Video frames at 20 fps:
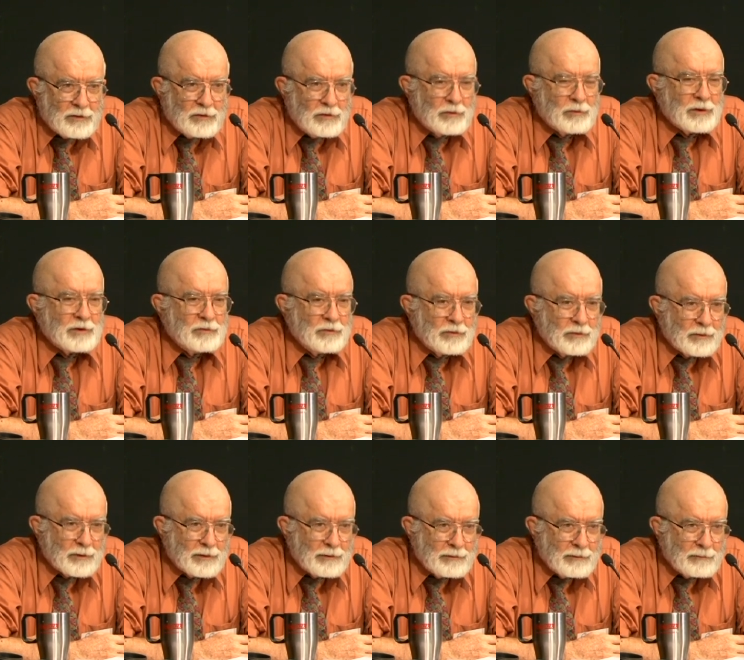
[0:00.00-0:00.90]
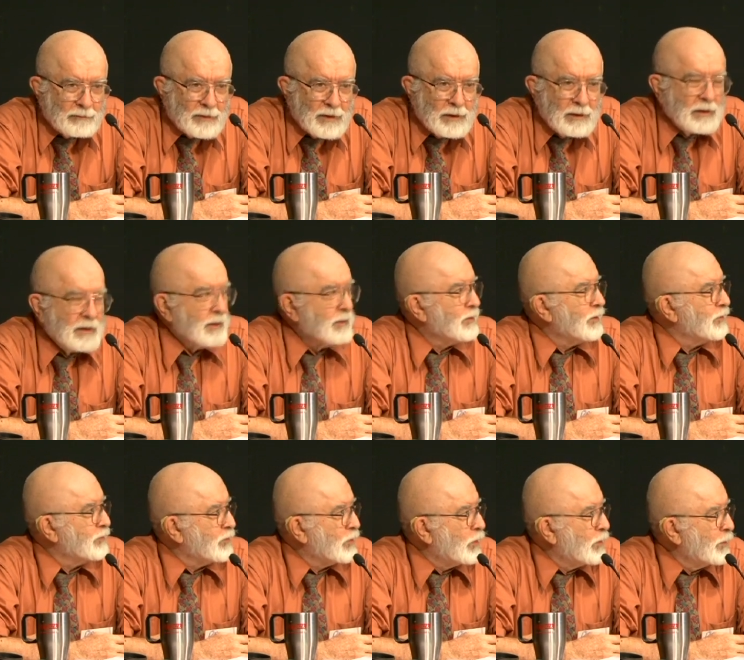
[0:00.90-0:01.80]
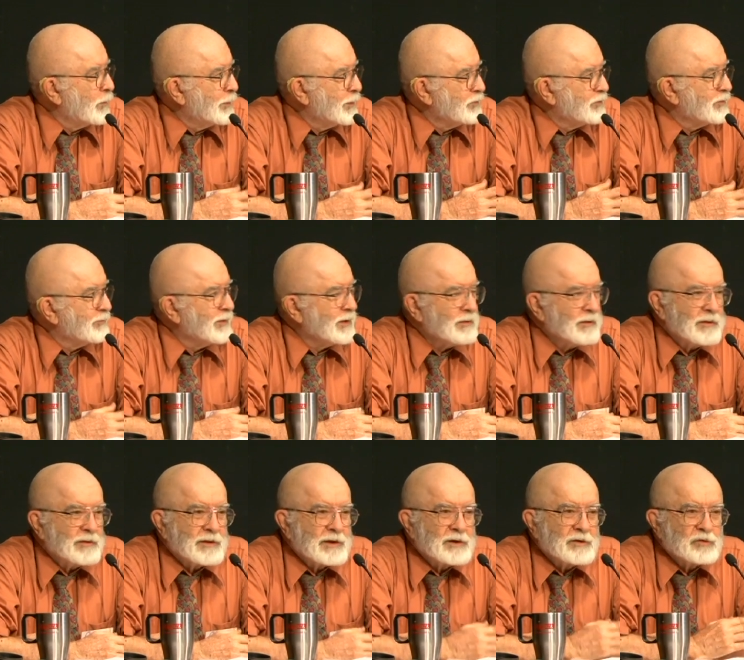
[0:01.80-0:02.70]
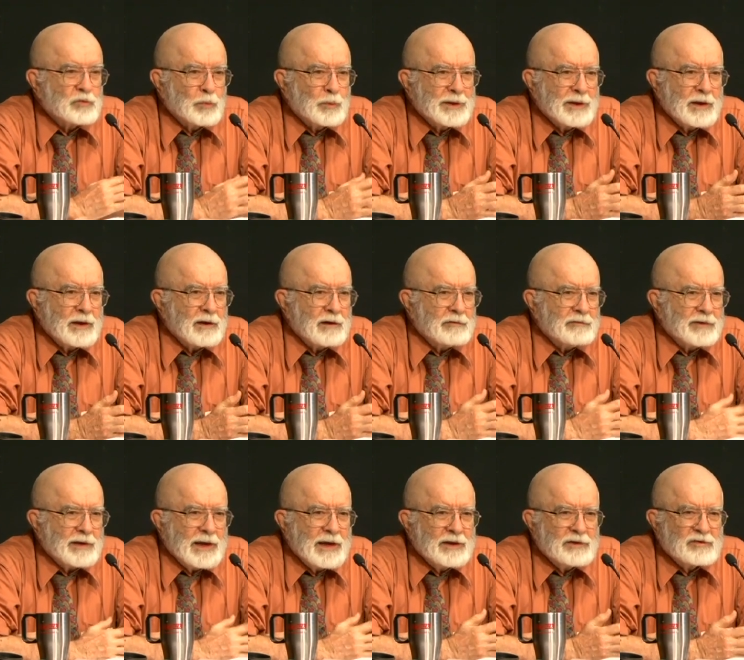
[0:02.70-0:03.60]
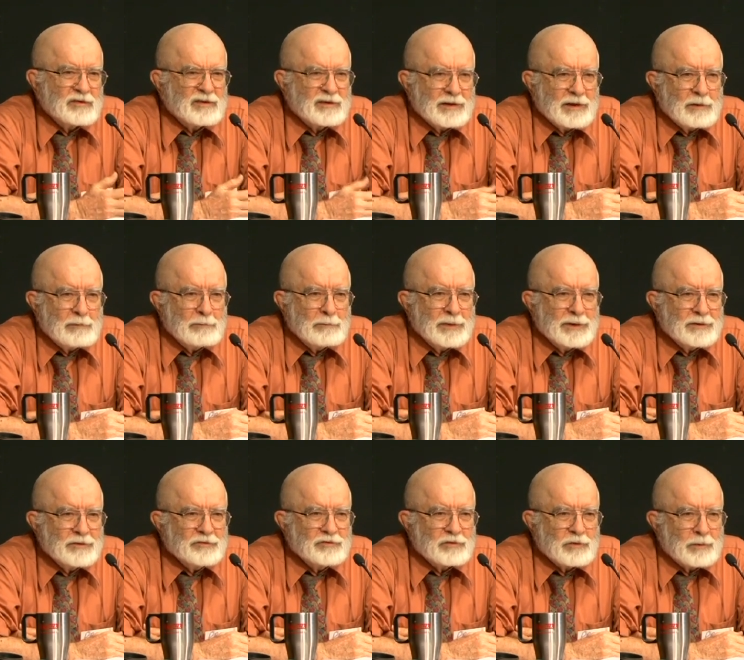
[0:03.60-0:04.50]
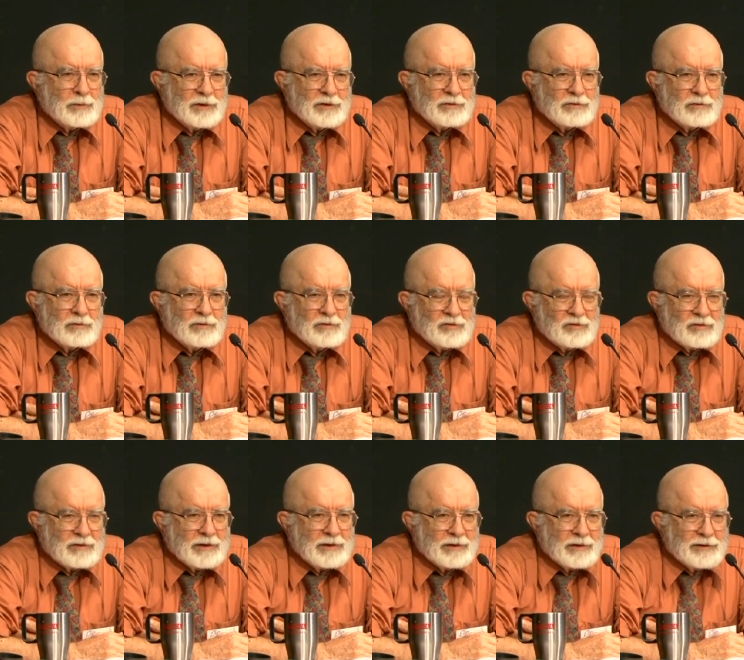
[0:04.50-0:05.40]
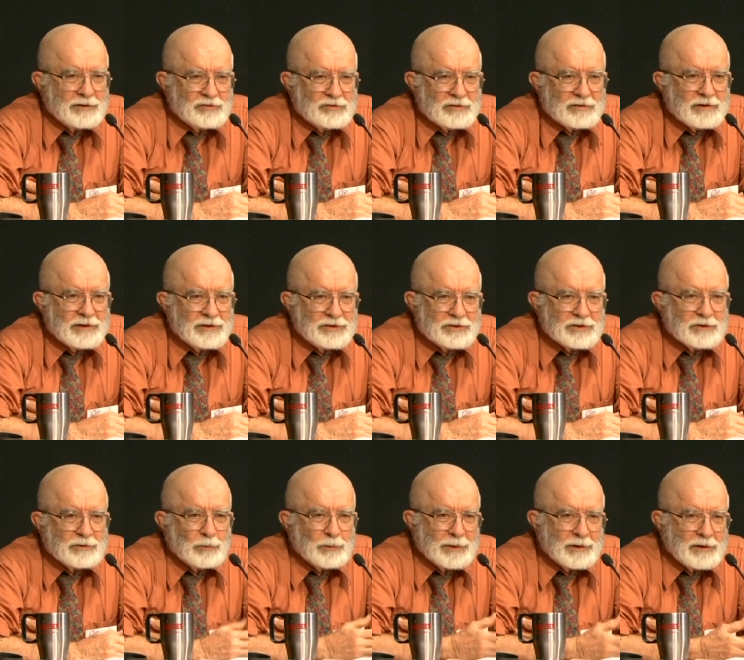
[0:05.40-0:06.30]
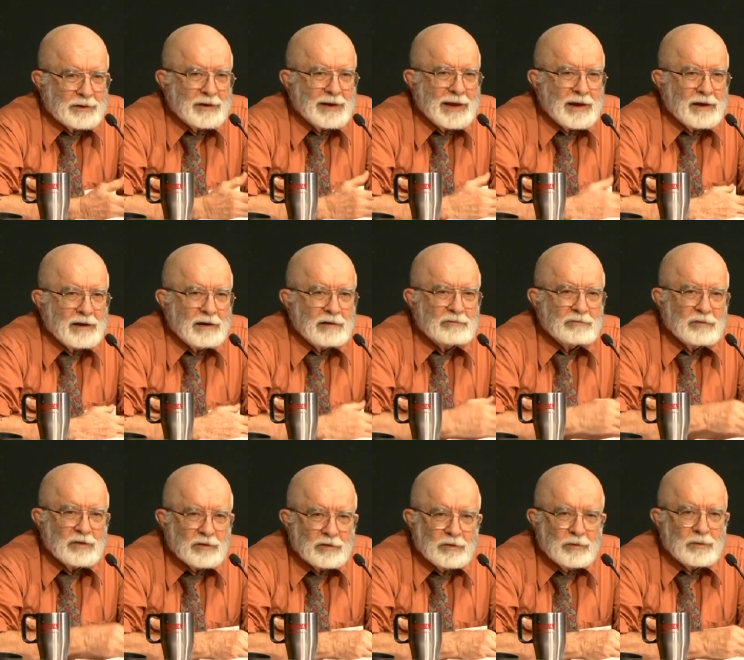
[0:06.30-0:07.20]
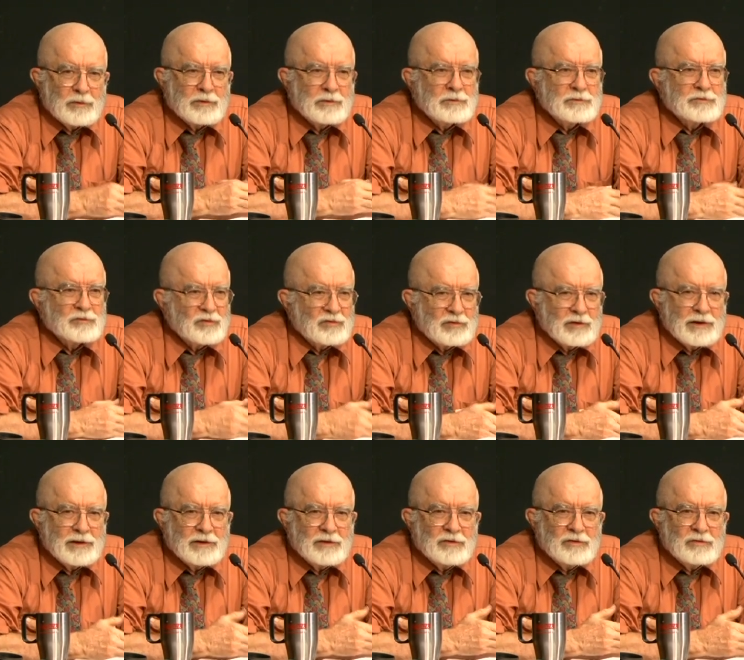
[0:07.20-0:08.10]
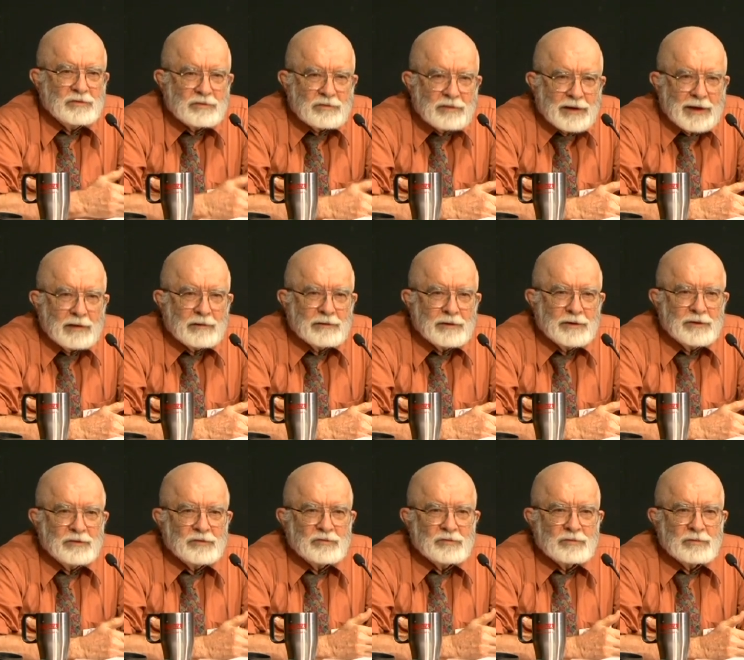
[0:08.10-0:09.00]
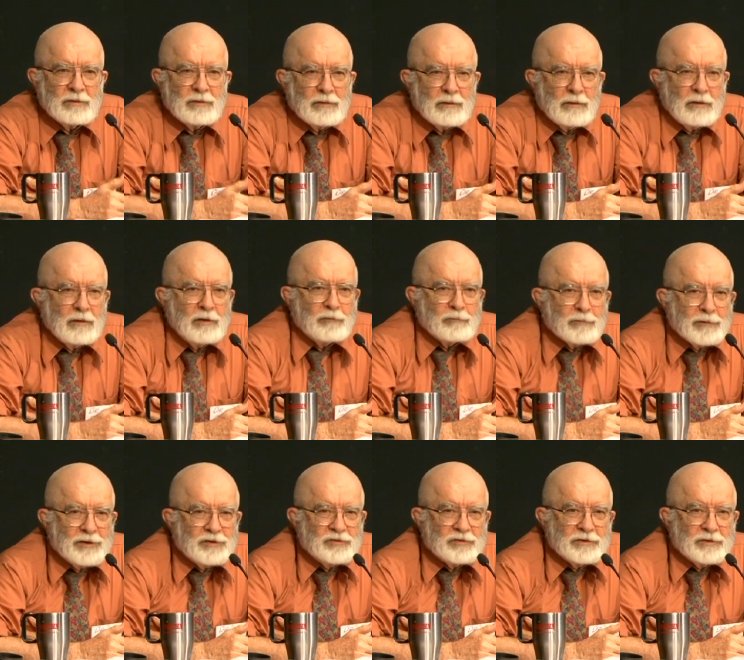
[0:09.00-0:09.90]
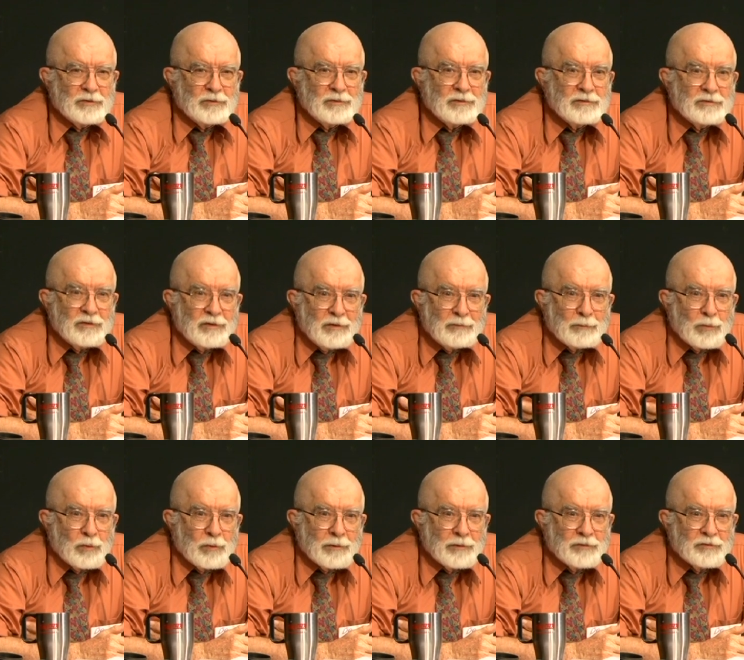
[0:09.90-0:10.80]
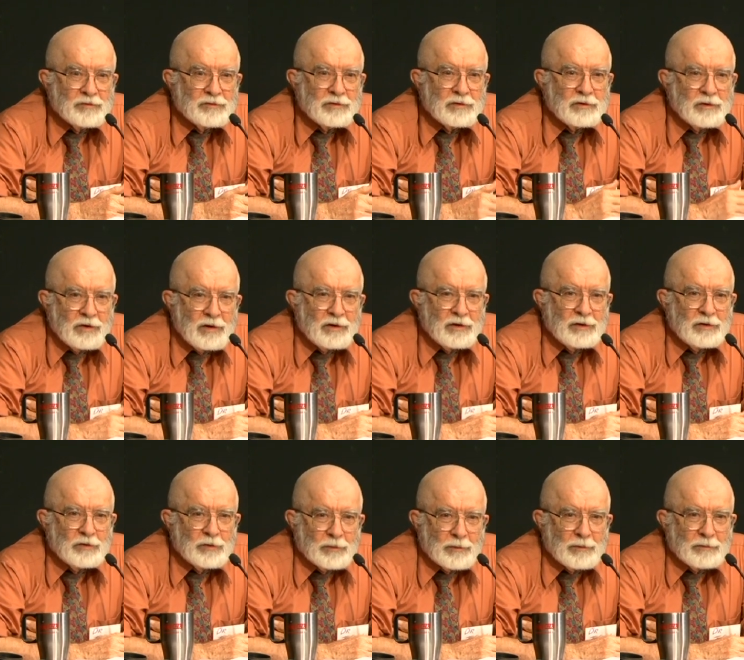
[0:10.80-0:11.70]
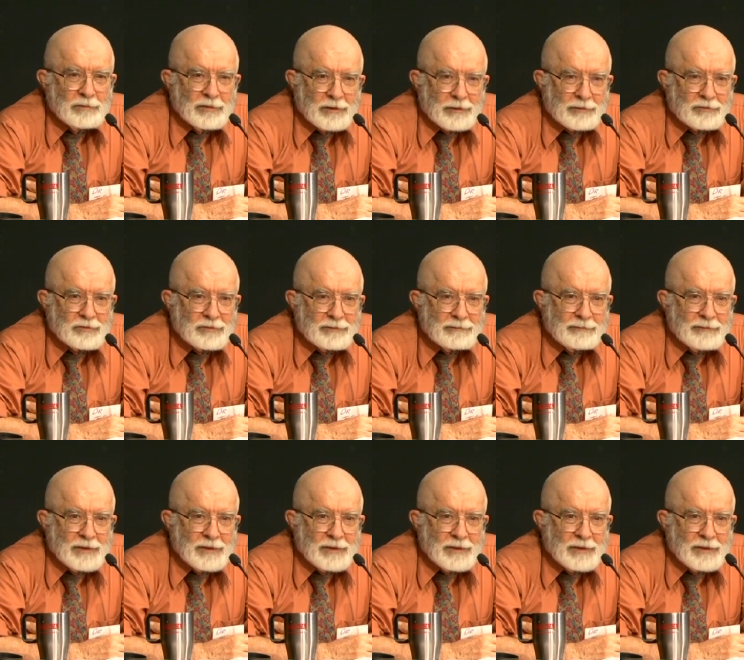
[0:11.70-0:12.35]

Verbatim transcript: You can do it. There's a whole bunch of other things. We have eight to 10 bills going through the state legislature. We can have local cities, counties, regional boards do things.